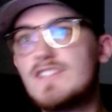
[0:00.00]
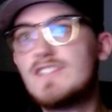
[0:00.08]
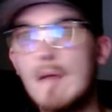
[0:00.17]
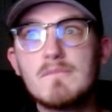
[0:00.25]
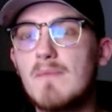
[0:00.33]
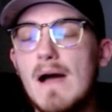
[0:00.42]

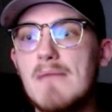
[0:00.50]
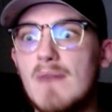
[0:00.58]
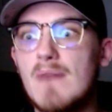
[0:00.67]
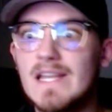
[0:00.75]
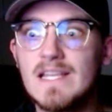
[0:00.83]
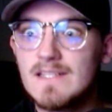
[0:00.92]
dumped my
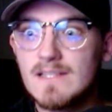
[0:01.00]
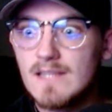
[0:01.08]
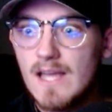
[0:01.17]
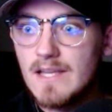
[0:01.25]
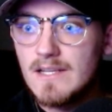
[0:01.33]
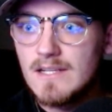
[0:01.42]
money into
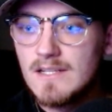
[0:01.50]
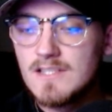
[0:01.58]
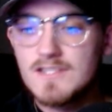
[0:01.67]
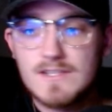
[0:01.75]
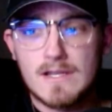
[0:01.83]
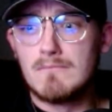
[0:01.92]
like
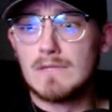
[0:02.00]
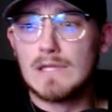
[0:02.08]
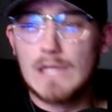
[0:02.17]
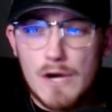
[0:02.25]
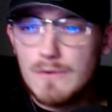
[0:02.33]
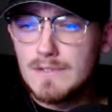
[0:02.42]
some low